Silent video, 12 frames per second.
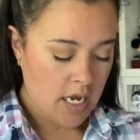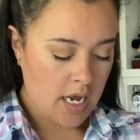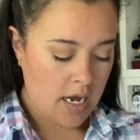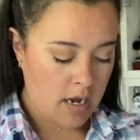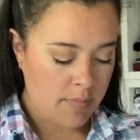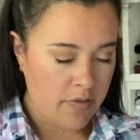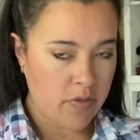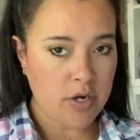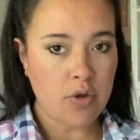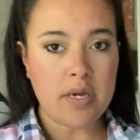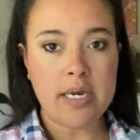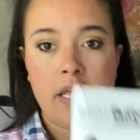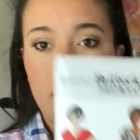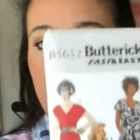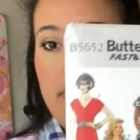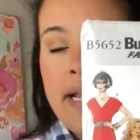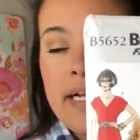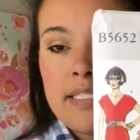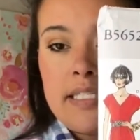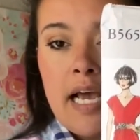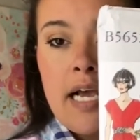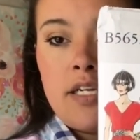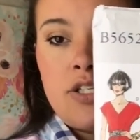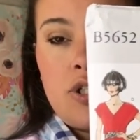Um, and then you can either make a
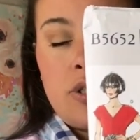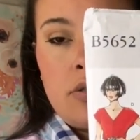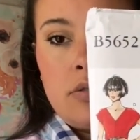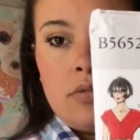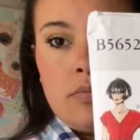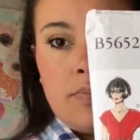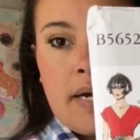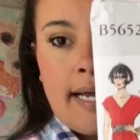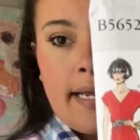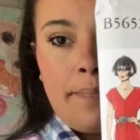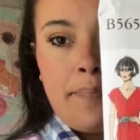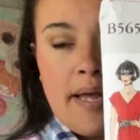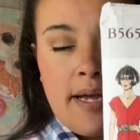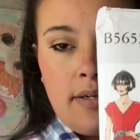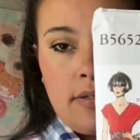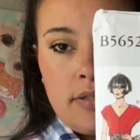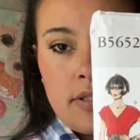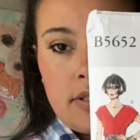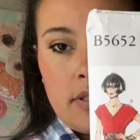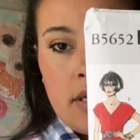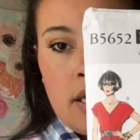sash, buy a belt,